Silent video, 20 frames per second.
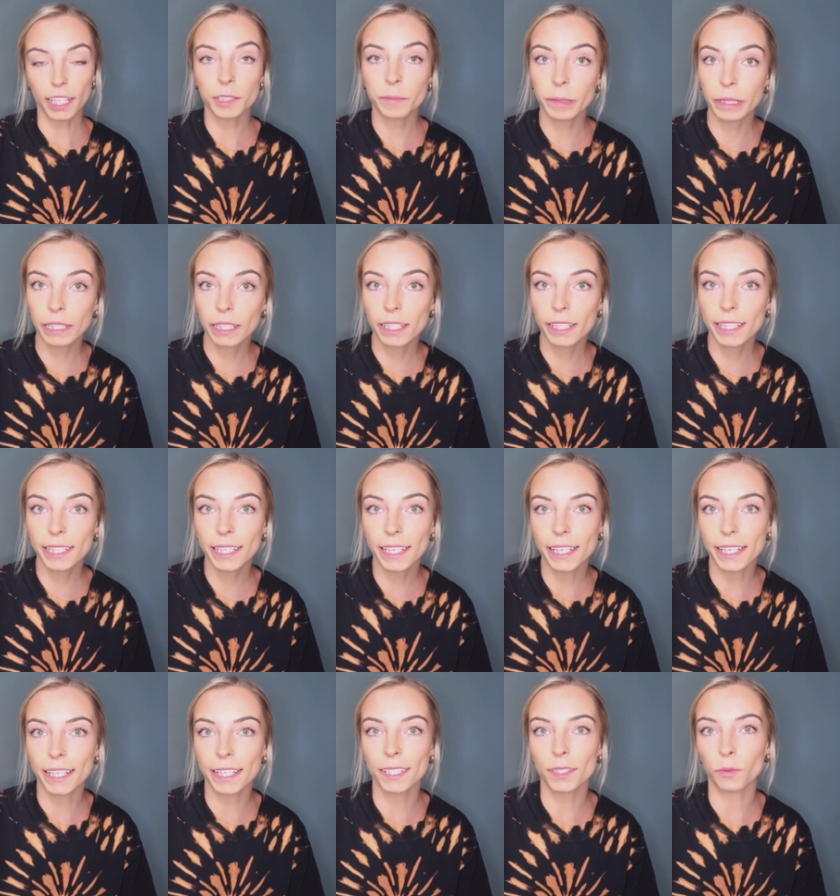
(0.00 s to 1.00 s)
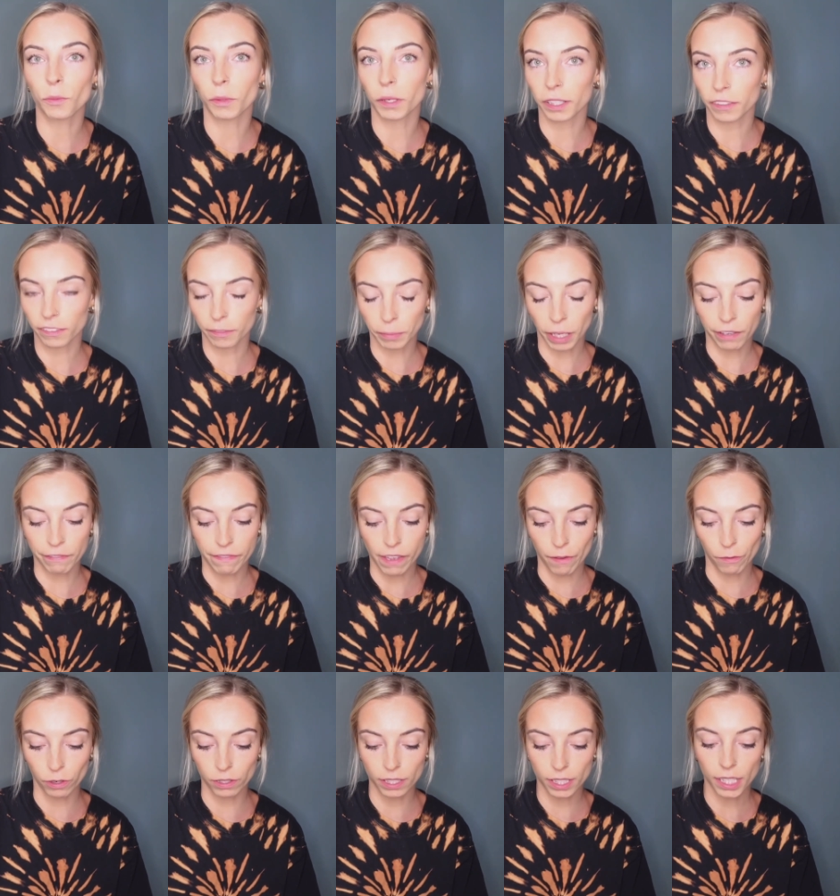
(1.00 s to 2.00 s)
bikini is one of my
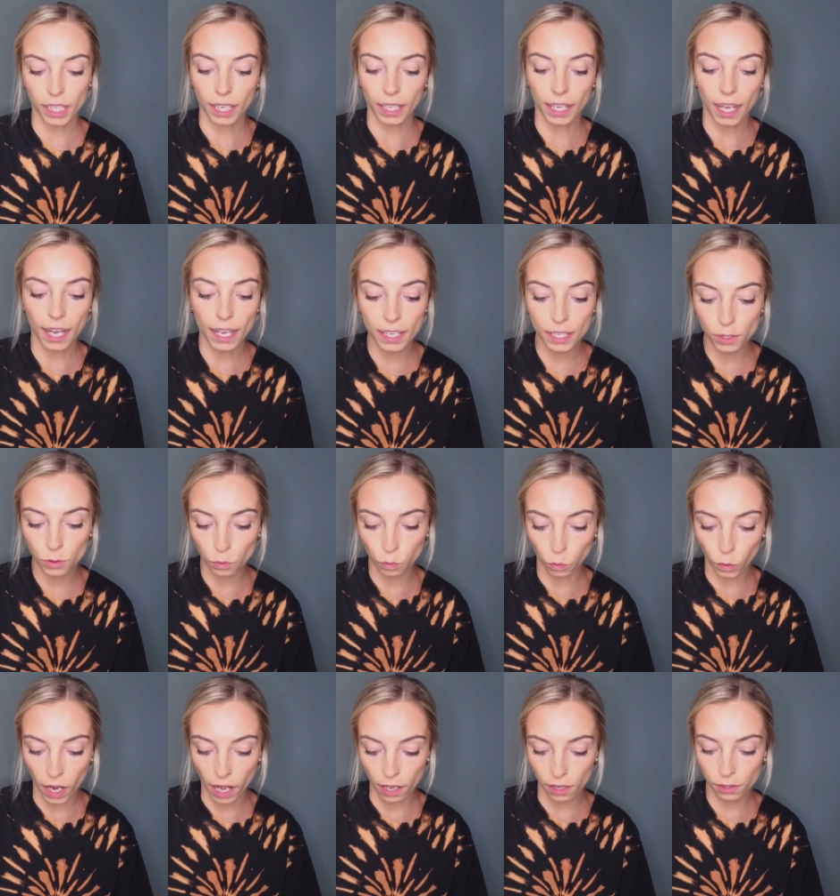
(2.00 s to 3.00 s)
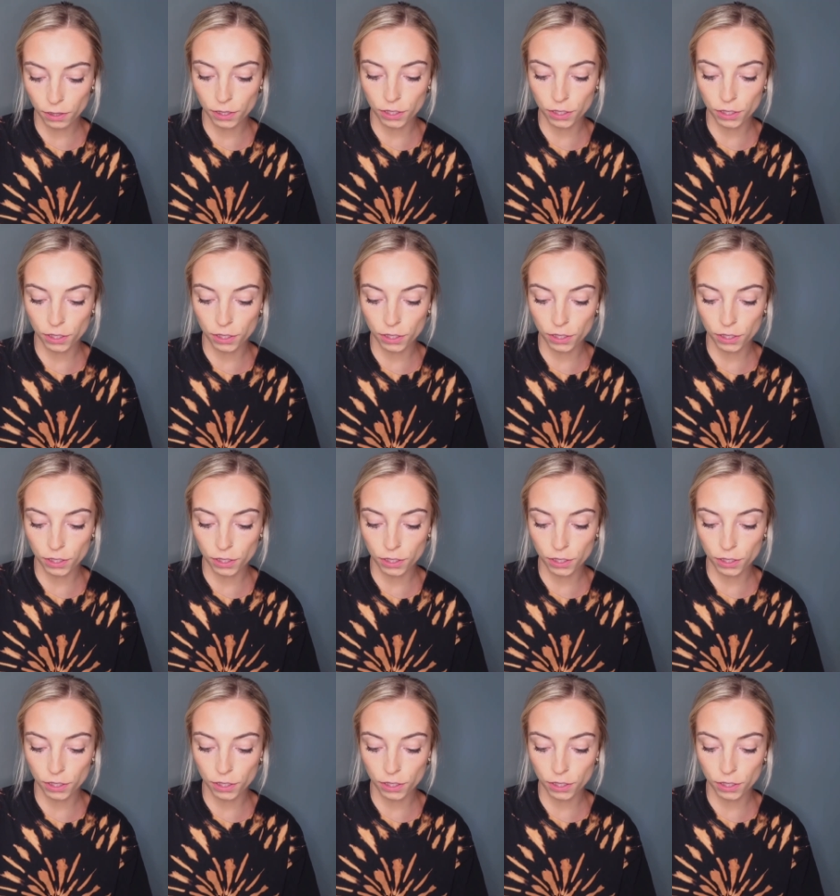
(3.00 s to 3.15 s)
favorites that I got as well.